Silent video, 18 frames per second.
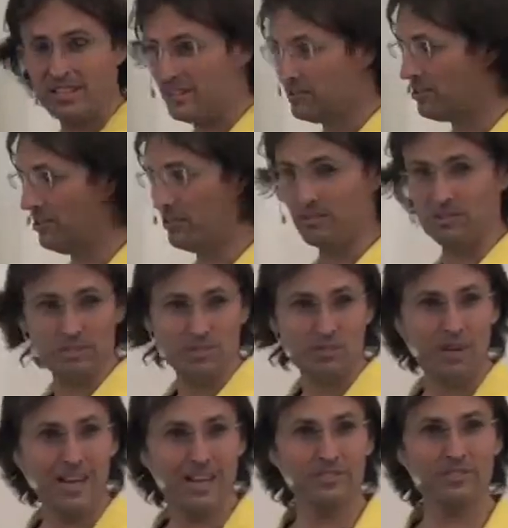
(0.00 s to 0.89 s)
So
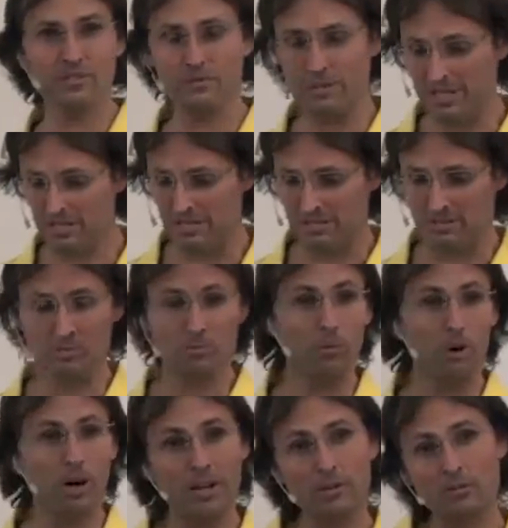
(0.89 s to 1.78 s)
you ask the question,
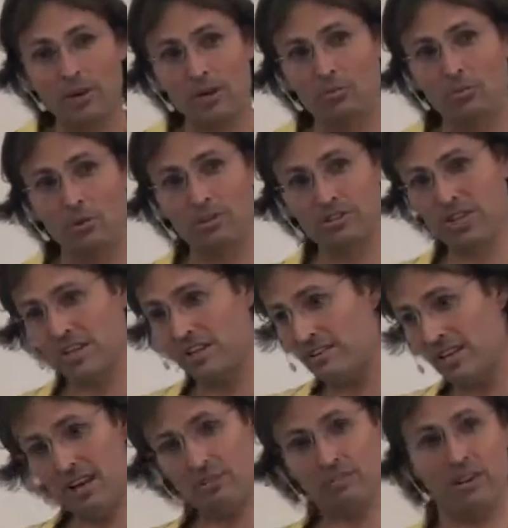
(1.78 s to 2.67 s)
why do I walk
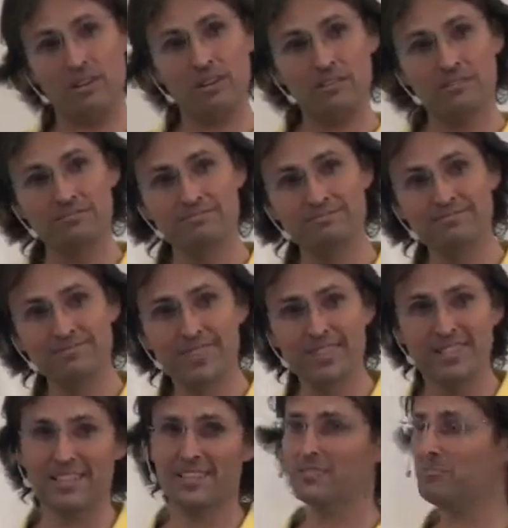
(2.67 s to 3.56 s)
down that road?
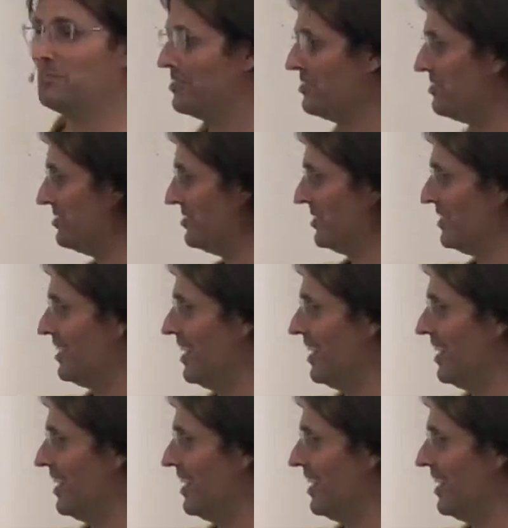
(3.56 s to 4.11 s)
It's because you